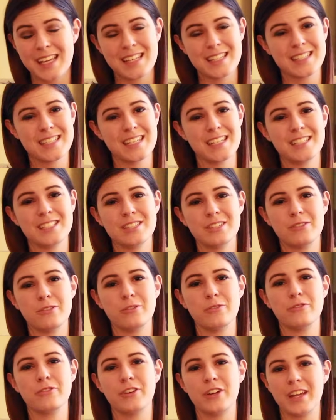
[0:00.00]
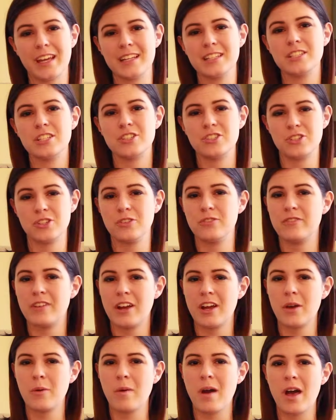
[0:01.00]
easy to forget to chew
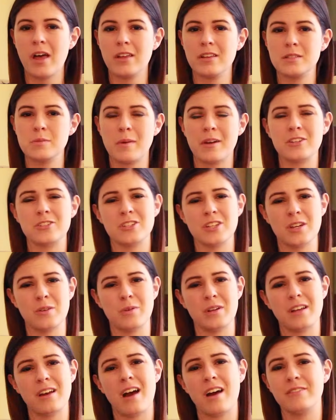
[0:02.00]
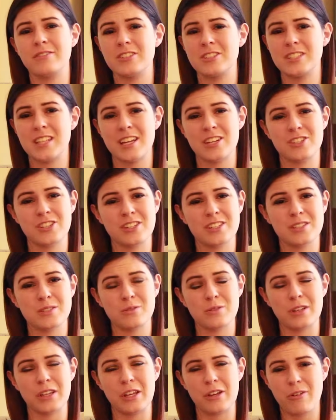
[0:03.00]
very well, especially when conversation is
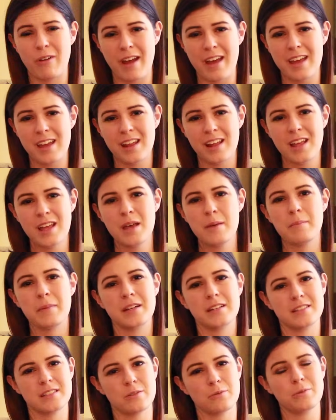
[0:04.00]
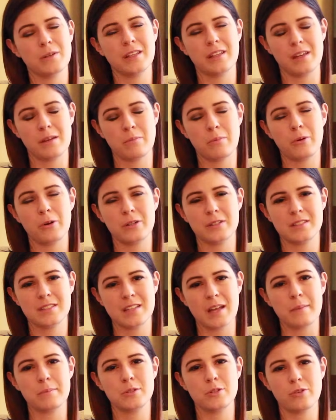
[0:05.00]
really great, but it's a really important
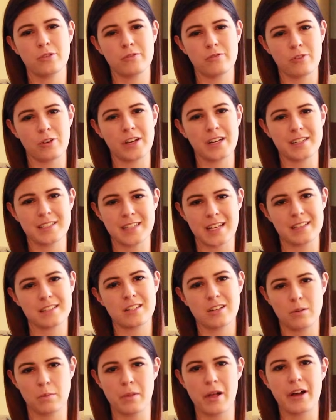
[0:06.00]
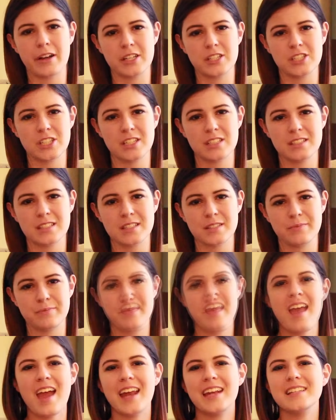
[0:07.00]
step to avoid intestinal blockages.
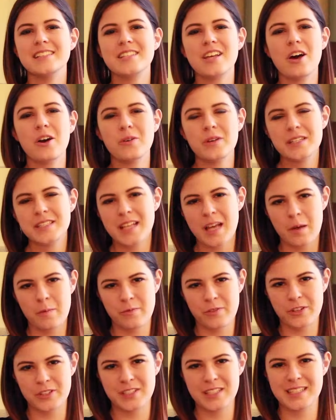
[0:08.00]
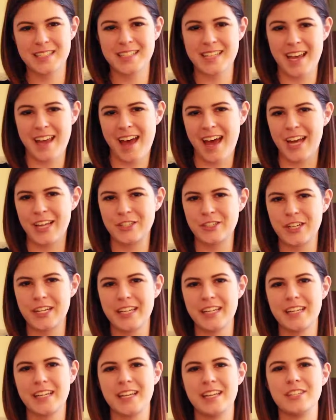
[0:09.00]
And it's always helpful to stay
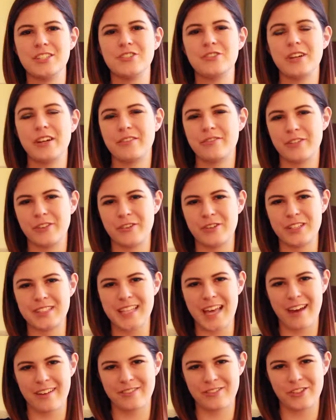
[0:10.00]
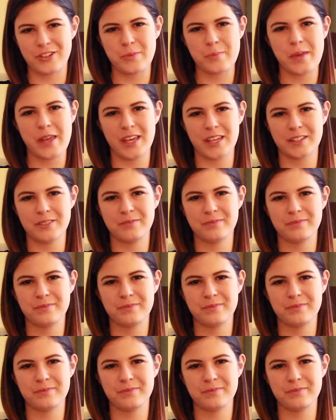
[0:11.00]
hydrated and drink fluids after a meal.